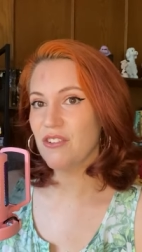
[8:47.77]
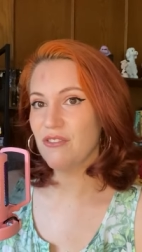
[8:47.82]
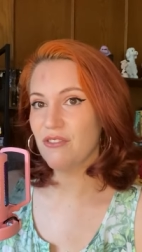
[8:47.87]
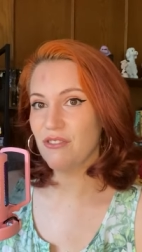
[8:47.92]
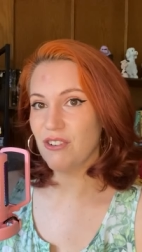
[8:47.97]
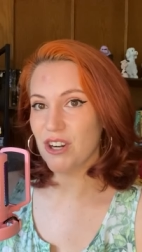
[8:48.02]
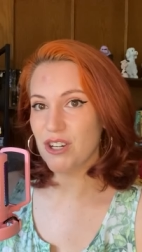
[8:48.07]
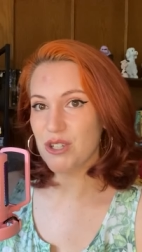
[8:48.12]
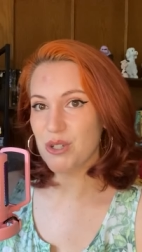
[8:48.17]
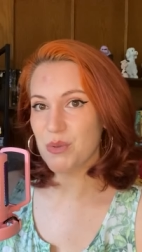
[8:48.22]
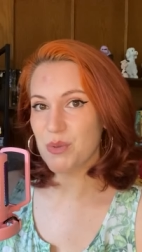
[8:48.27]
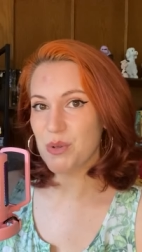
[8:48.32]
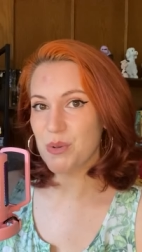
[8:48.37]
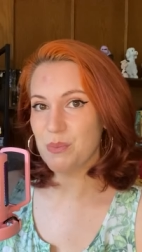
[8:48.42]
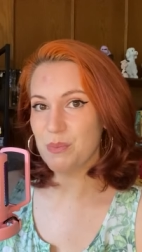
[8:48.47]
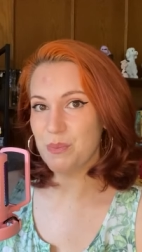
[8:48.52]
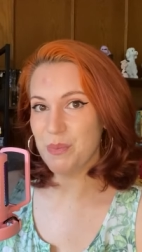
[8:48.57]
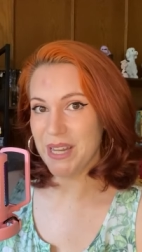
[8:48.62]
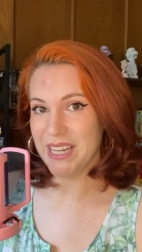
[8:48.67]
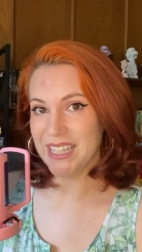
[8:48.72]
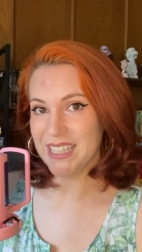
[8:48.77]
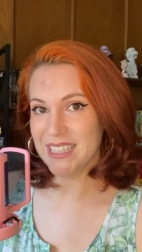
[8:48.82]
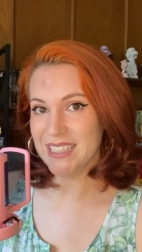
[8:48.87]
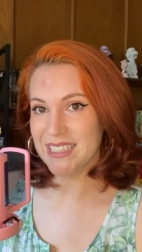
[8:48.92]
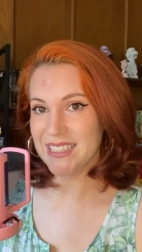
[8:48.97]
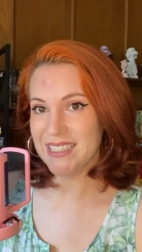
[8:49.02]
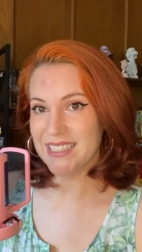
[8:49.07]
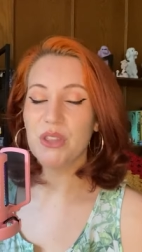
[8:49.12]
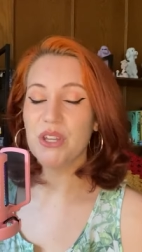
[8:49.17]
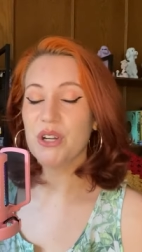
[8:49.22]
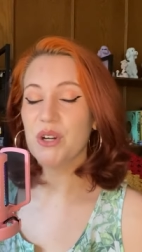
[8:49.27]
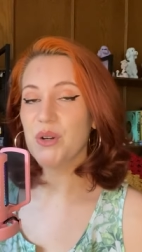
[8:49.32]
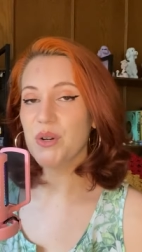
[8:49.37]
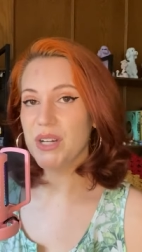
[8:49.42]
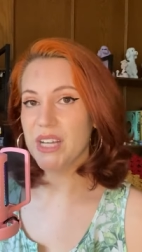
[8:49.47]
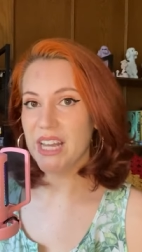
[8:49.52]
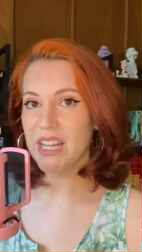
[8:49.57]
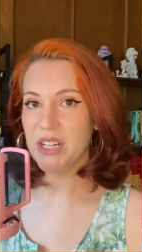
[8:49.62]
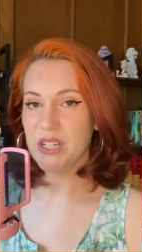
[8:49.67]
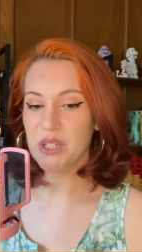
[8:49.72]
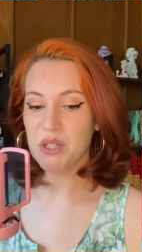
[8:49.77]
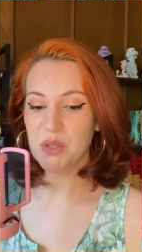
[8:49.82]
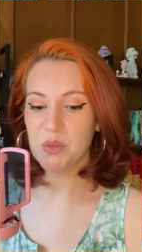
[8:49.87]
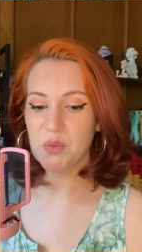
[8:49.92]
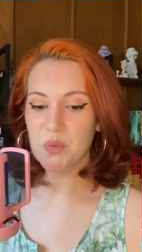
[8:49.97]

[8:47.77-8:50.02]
virtual band. The creator,